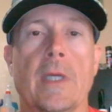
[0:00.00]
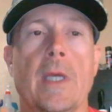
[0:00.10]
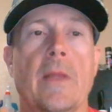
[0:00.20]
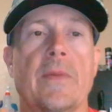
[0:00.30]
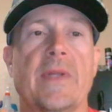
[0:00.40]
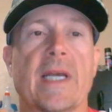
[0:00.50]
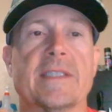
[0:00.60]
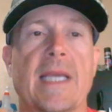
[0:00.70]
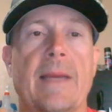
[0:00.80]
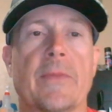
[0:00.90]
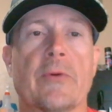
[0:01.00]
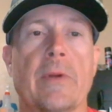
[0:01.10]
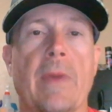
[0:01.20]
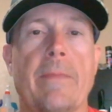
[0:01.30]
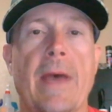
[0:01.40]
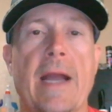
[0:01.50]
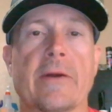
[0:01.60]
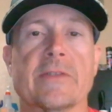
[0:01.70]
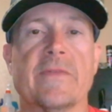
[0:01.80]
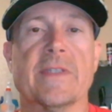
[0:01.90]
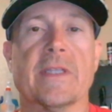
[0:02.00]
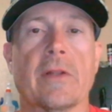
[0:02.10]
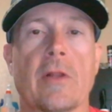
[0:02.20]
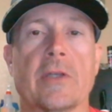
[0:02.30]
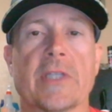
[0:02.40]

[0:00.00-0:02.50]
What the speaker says: The next game, the Green Bay Packers visit the Los